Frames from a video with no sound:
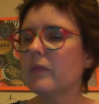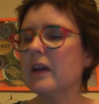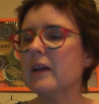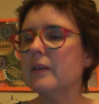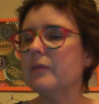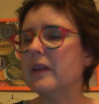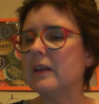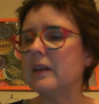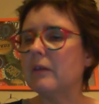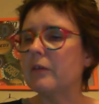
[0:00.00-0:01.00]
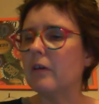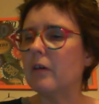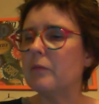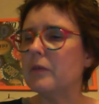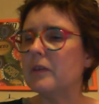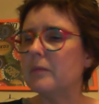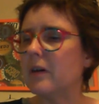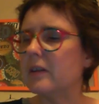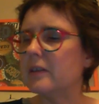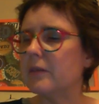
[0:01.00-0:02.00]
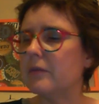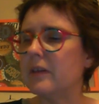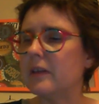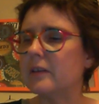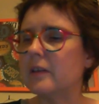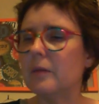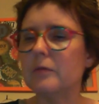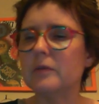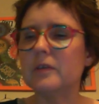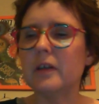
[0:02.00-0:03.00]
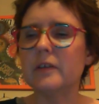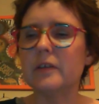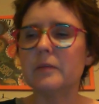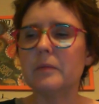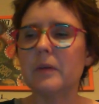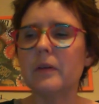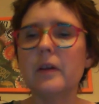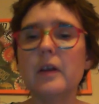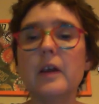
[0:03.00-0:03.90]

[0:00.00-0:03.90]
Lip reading: I get the feeling that we've got pretty much everything sample size this month.